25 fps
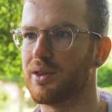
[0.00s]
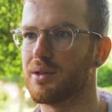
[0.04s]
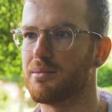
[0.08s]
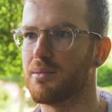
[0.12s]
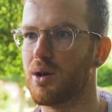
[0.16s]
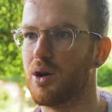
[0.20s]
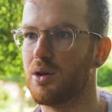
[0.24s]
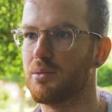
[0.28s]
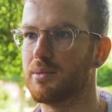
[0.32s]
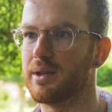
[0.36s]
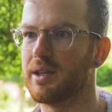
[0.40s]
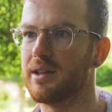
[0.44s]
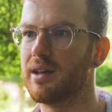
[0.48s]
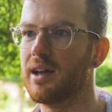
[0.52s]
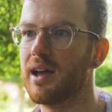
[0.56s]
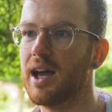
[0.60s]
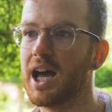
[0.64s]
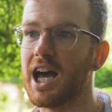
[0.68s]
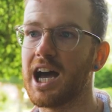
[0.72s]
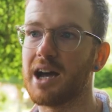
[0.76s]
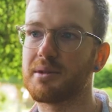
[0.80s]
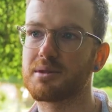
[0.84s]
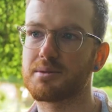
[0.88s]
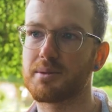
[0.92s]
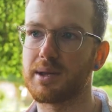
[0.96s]
at the moment,
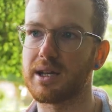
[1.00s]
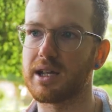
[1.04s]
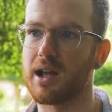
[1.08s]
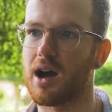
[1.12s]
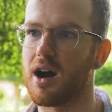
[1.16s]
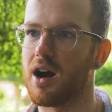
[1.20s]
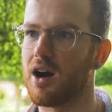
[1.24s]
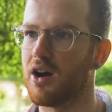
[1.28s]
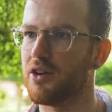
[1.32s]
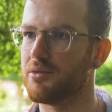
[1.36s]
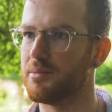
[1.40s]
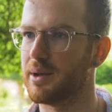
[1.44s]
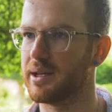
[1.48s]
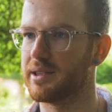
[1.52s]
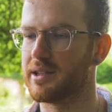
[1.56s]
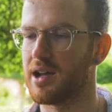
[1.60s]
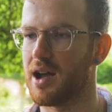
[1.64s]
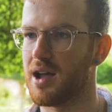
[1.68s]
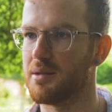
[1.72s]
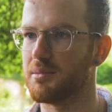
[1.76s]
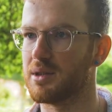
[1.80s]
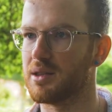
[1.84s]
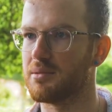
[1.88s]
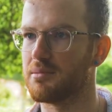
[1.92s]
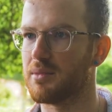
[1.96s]
I'm spending half my
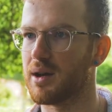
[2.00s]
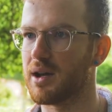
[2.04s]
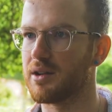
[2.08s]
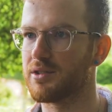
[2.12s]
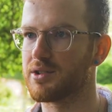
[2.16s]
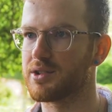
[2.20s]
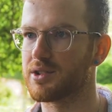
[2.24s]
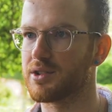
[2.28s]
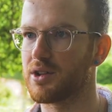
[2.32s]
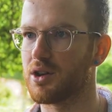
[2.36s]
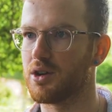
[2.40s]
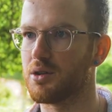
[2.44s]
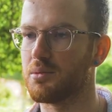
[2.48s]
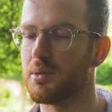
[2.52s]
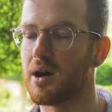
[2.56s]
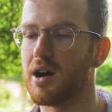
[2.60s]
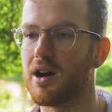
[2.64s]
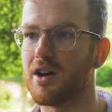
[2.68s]
time in the microscope,